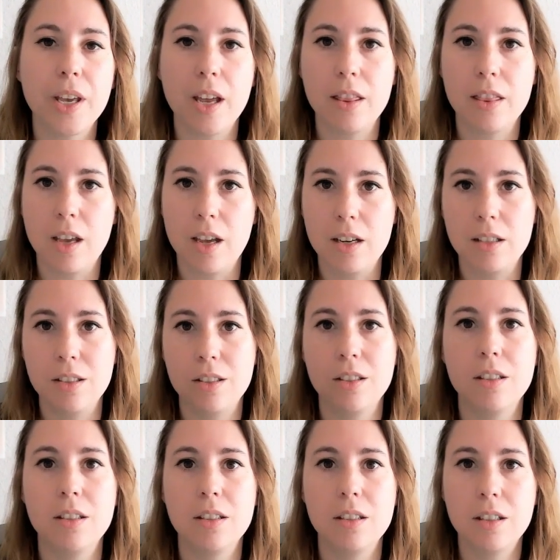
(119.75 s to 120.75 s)
and
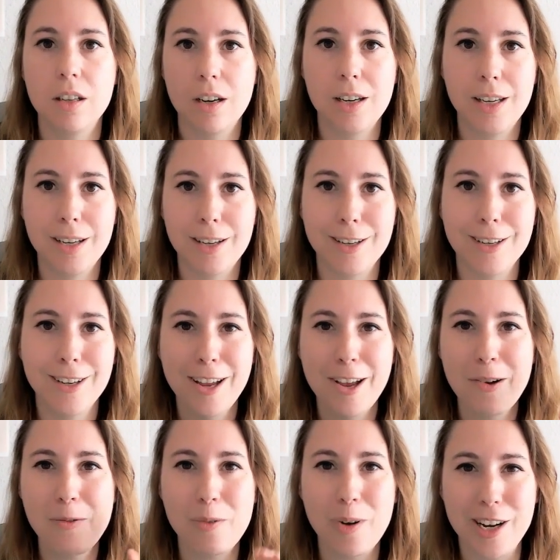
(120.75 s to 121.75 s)
then click
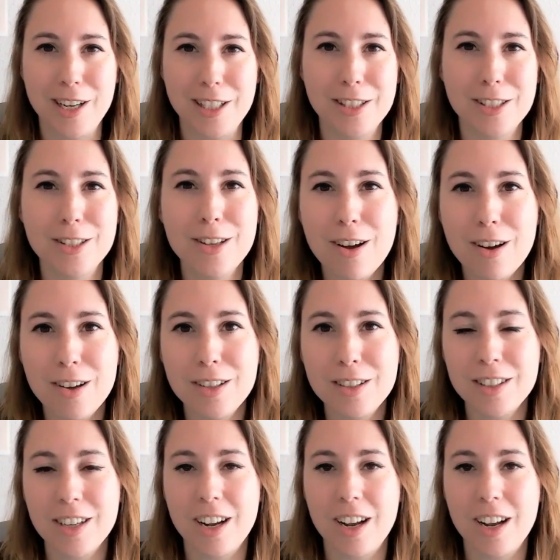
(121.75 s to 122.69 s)
when it's done.